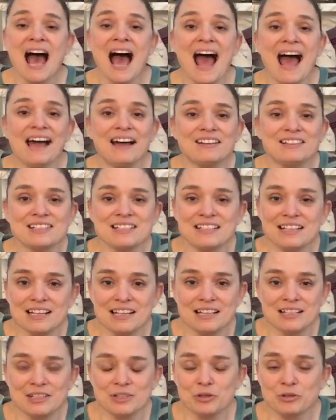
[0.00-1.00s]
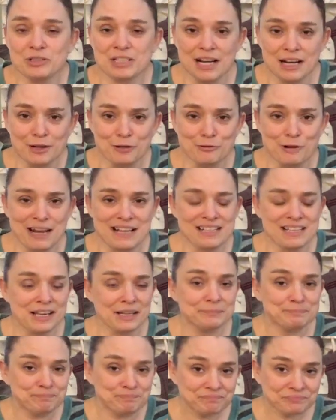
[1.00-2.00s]
and in your
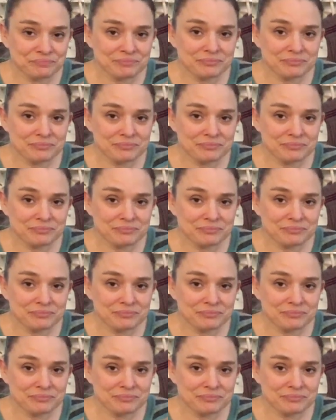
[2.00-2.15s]
decorating.